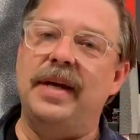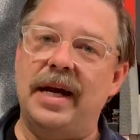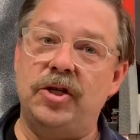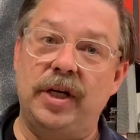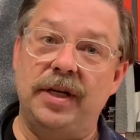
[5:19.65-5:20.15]

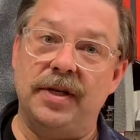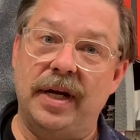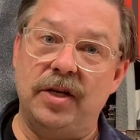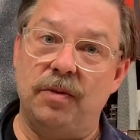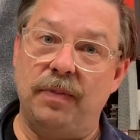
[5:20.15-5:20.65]
nashi is an
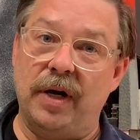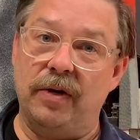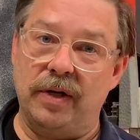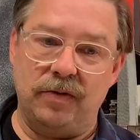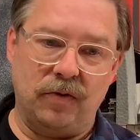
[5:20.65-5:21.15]
Asian
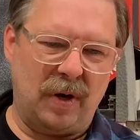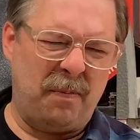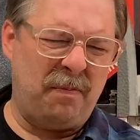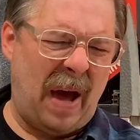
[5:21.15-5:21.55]
pear or